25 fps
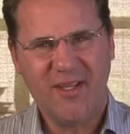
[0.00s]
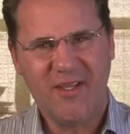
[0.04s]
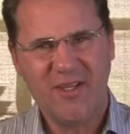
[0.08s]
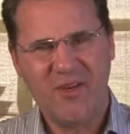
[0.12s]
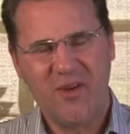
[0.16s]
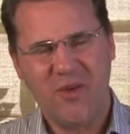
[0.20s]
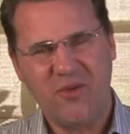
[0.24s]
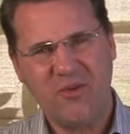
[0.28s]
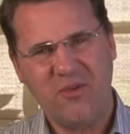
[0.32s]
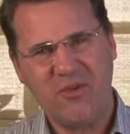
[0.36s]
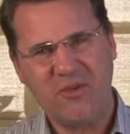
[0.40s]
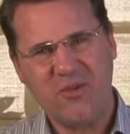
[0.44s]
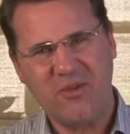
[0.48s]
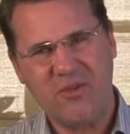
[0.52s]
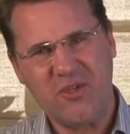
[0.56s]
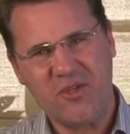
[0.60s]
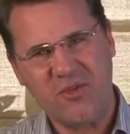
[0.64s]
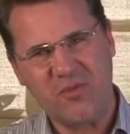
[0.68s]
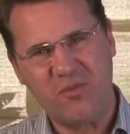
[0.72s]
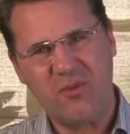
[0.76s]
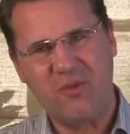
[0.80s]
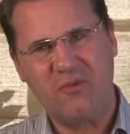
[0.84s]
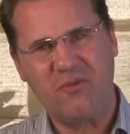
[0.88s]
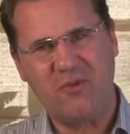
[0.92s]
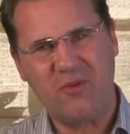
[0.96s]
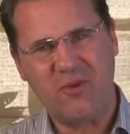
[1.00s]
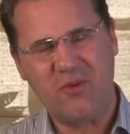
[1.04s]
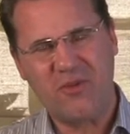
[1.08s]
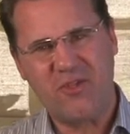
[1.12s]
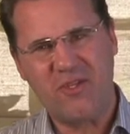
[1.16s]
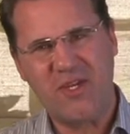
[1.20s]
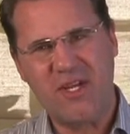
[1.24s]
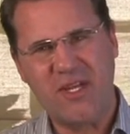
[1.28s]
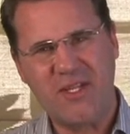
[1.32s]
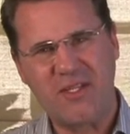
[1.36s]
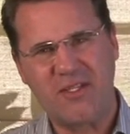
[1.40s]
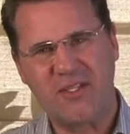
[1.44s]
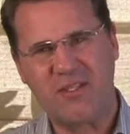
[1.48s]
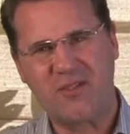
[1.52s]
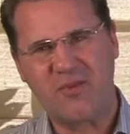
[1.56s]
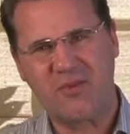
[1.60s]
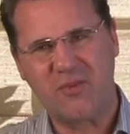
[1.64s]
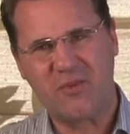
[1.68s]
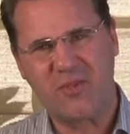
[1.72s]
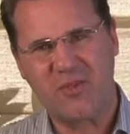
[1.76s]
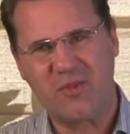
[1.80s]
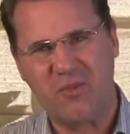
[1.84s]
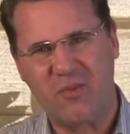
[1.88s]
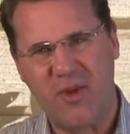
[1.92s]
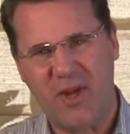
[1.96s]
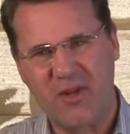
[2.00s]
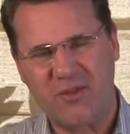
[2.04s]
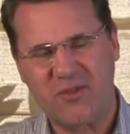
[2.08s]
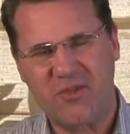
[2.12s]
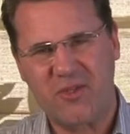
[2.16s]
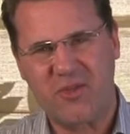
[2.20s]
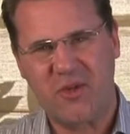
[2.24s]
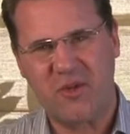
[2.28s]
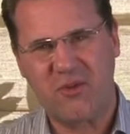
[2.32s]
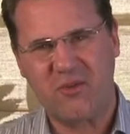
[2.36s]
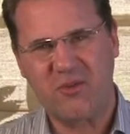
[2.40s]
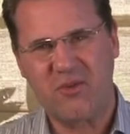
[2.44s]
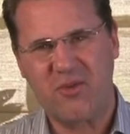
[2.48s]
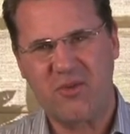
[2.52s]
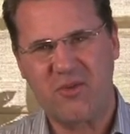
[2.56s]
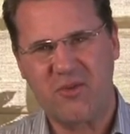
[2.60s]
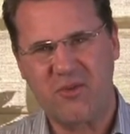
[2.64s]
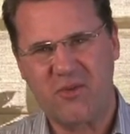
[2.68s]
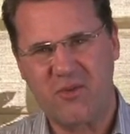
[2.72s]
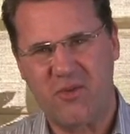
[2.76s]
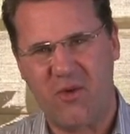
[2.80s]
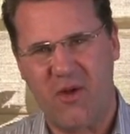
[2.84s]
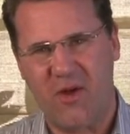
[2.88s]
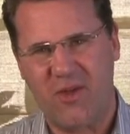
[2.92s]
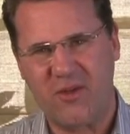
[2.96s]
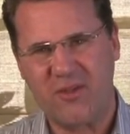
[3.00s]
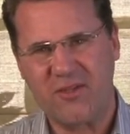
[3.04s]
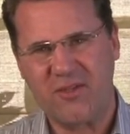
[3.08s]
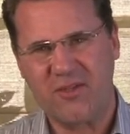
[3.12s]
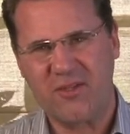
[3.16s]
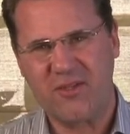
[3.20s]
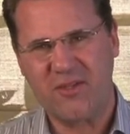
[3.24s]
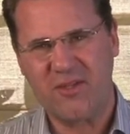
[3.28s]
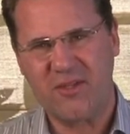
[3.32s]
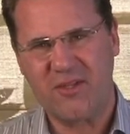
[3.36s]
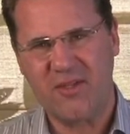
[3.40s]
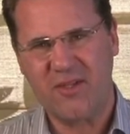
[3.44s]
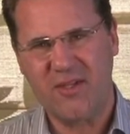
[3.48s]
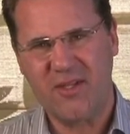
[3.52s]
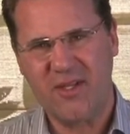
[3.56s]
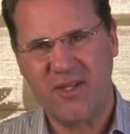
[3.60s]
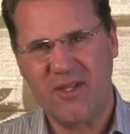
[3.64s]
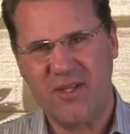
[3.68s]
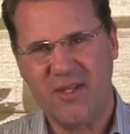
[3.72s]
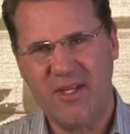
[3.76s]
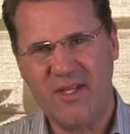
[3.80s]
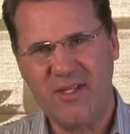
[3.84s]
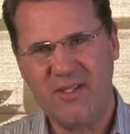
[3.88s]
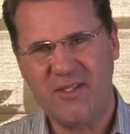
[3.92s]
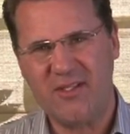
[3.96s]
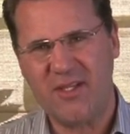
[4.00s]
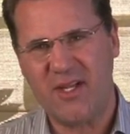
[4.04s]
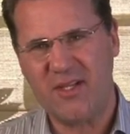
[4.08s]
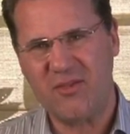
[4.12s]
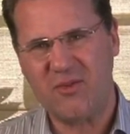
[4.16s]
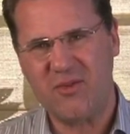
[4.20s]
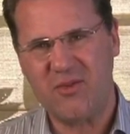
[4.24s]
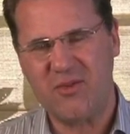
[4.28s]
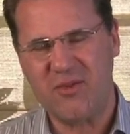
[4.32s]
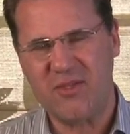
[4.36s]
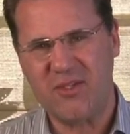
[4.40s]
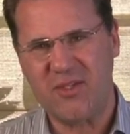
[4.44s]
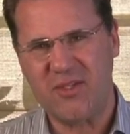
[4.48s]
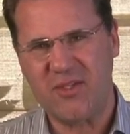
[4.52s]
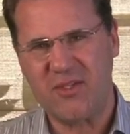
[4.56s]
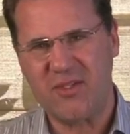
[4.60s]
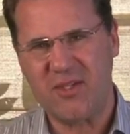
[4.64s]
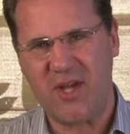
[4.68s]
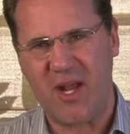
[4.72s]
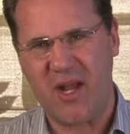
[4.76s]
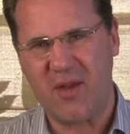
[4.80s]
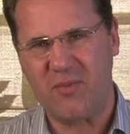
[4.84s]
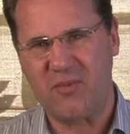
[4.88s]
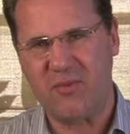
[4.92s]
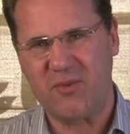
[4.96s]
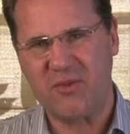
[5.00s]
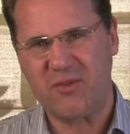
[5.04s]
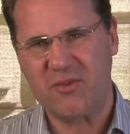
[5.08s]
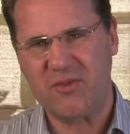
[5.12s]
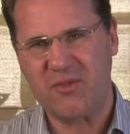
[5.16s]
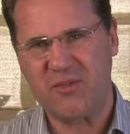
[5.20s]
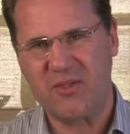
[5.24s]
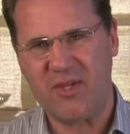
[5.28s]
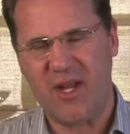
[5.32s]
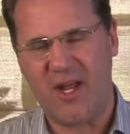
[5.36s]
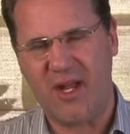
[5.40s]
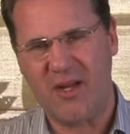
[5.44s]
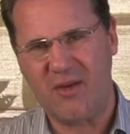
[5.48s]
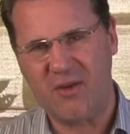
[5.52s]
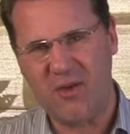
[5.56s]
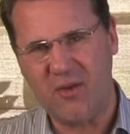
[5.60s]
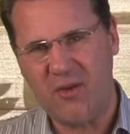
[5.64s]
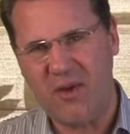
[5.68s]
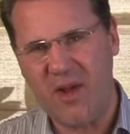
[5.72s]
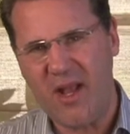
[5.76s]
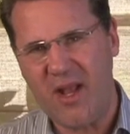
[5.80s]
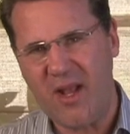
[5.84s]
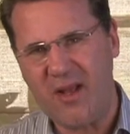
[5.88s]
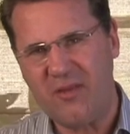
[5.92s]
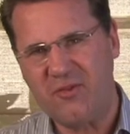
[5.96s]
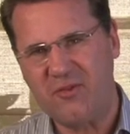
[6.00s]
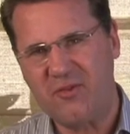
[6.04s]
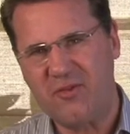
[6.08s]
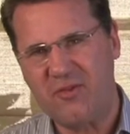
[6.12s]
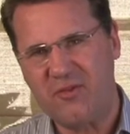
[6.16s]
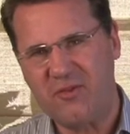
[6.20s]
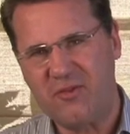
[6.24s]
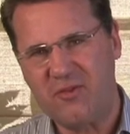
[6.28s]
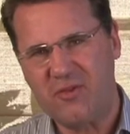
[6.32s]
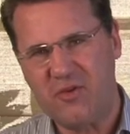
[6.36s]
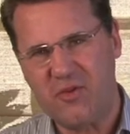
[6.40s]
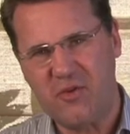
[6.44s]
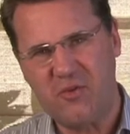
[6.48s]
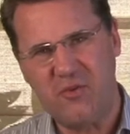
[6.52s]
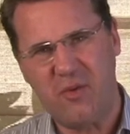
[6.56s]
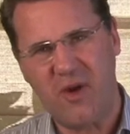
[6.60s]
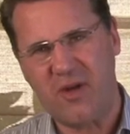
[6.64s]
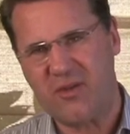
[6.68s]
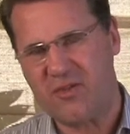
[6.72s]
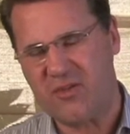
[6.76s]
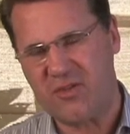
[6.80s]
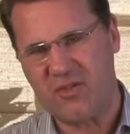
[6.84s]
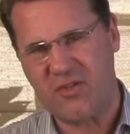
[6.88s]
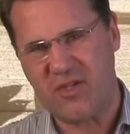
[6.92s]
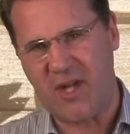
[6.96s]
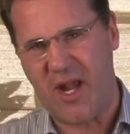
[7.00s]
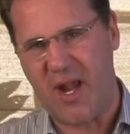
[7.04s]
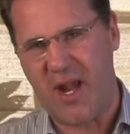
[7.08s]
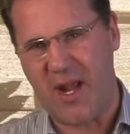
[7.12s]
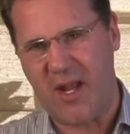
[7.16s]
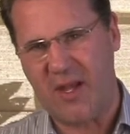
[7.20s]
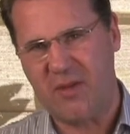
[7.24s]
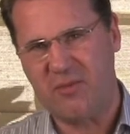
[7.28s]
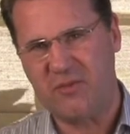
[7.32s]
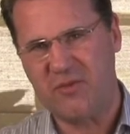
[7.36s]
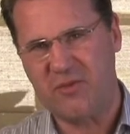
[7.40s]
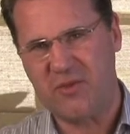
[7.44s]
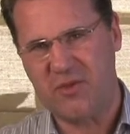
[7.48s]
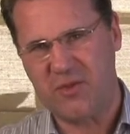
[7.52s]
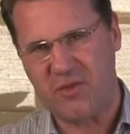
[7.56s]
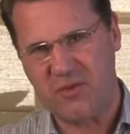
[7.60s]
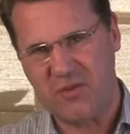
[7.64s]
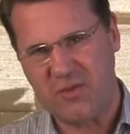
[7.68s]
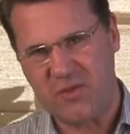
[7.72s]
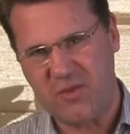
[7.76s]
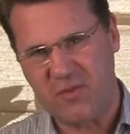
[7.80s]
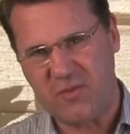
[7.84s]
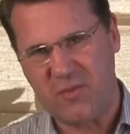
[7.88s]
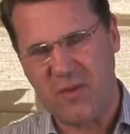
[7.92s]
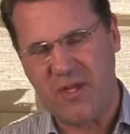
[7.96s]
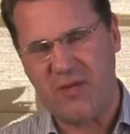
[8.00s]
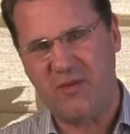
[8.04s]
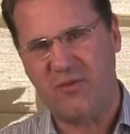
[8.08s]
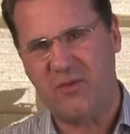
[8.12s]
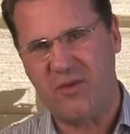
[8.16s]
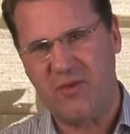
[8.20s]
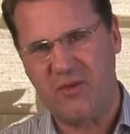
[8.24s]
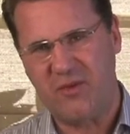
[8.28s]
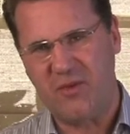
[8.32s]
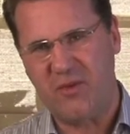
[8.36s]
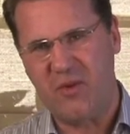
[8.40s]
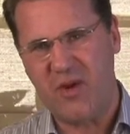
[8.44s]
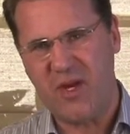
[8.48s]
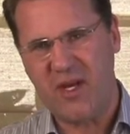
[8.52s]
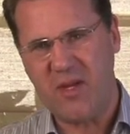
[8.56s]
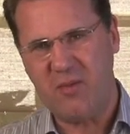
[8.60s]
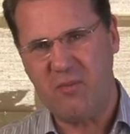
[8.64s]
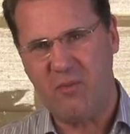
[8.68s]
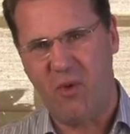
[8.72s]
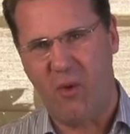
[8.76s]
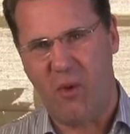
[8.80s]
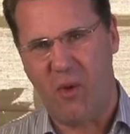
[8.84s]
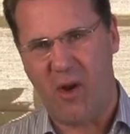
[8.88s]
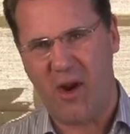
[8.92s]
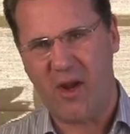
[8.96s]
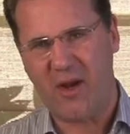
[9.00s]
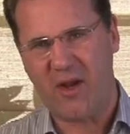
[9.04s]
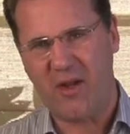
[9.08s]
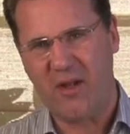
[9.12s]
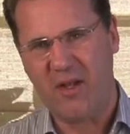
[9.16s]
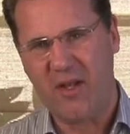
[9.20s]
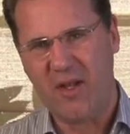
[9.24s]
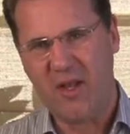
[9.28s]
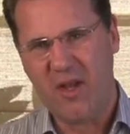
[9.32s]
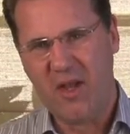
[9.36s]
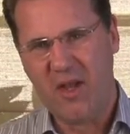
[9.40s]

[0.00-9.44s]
You know, just before Jesus was about to go to the cross, he said to his disciples, "I don't have too much time to speak with you anymore,